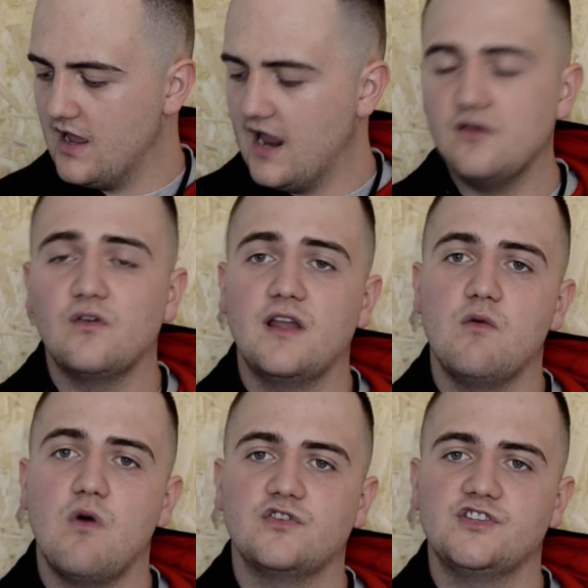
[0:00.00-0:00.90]
I don't care
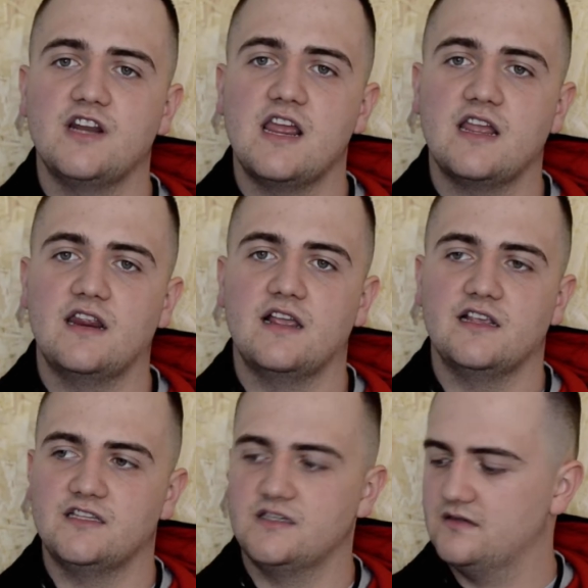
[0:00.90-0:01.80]
what snake it
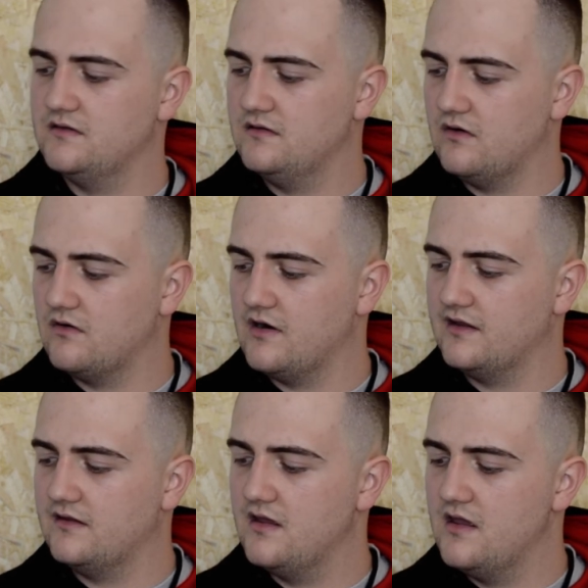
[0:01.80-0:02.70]
is,
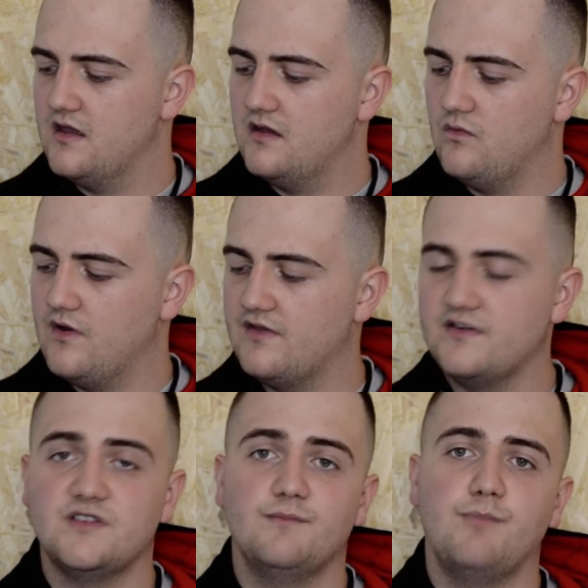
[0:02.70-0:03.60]
alright, whether
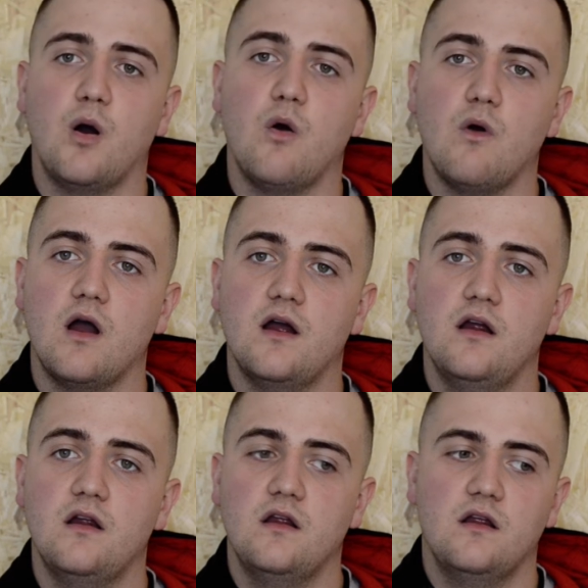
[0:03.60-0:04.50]
it's a boa
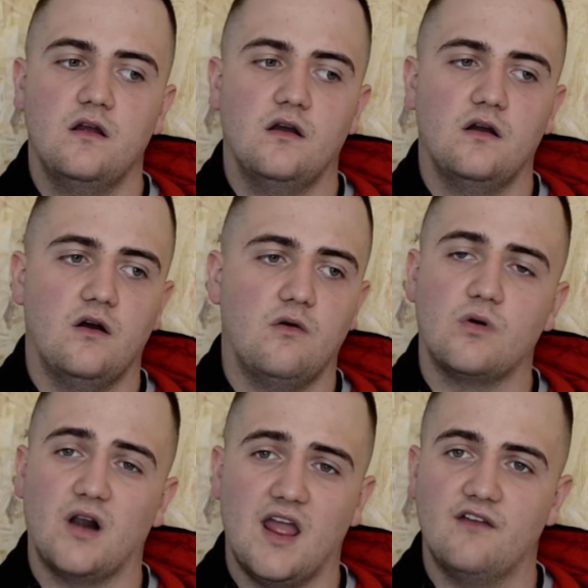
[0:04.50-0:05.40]
or
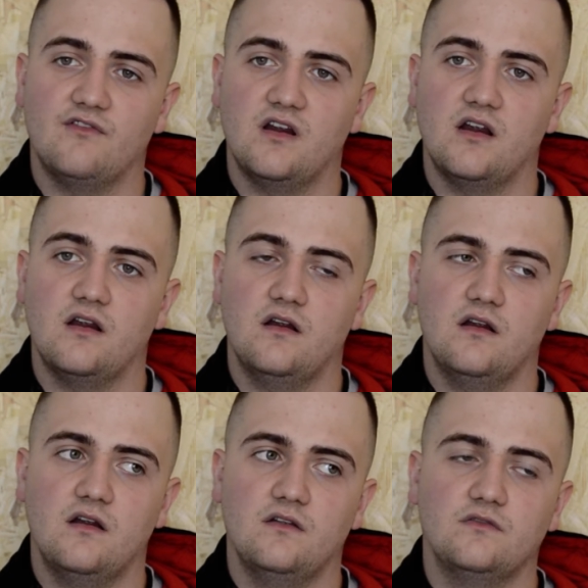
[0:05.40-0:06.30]
whatever,
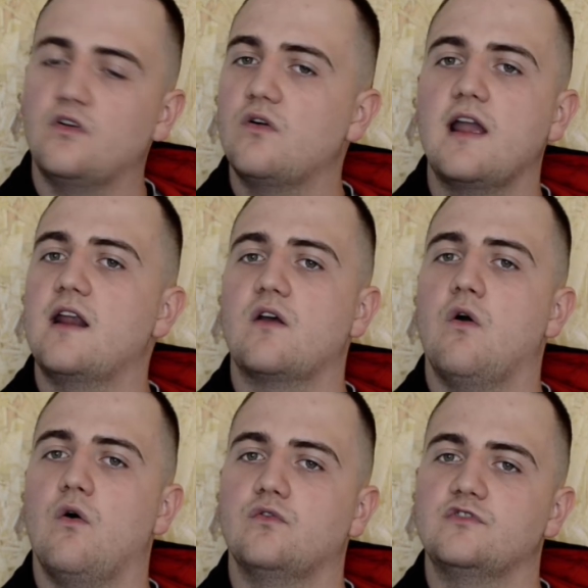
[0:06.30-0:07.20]
don't get a
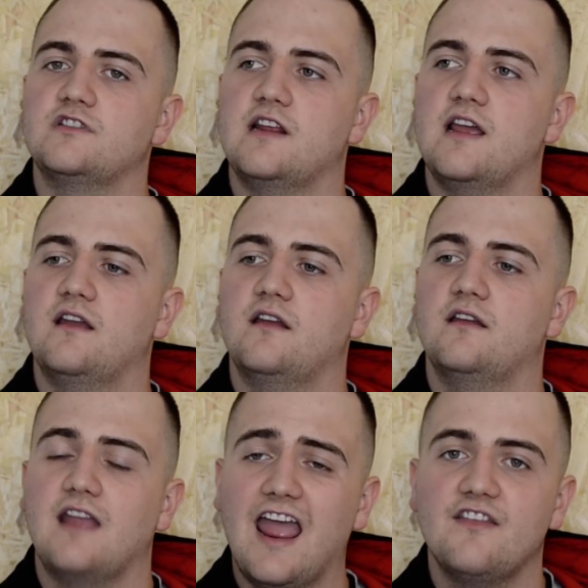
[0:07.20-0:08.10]
corn snake,
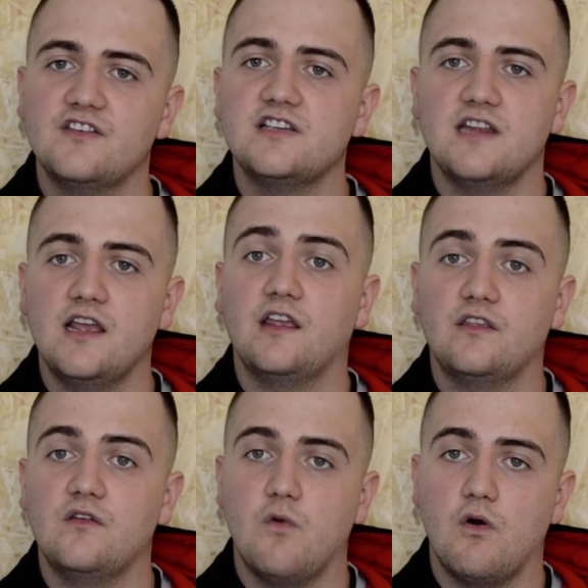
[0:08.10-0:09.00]
get the snake
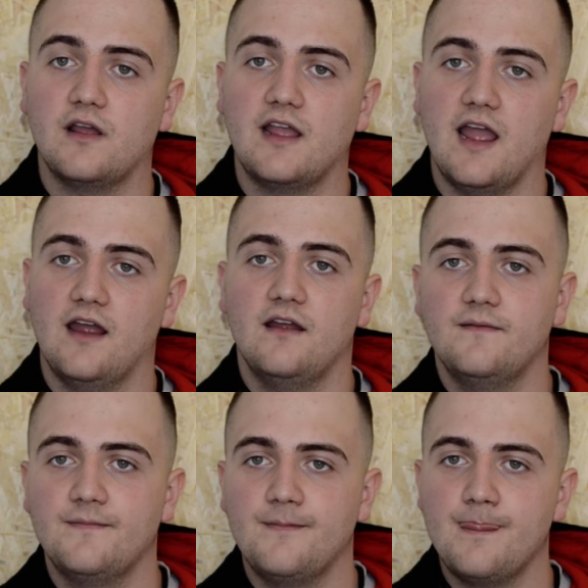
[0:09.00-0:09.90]
that you want to get,
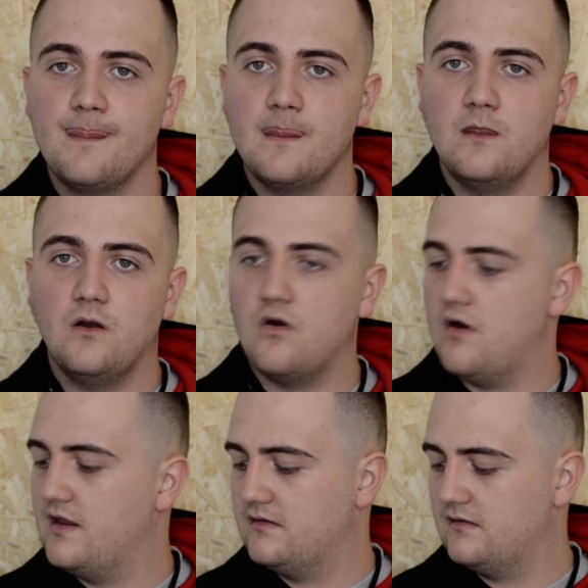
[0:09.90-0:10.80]

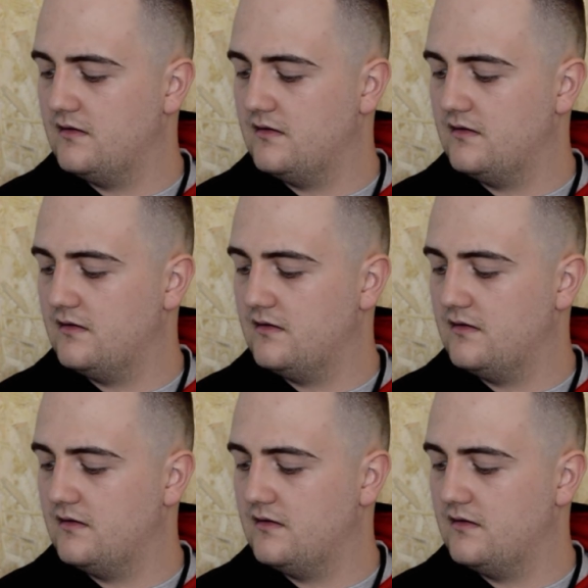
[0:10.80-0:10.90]
alright.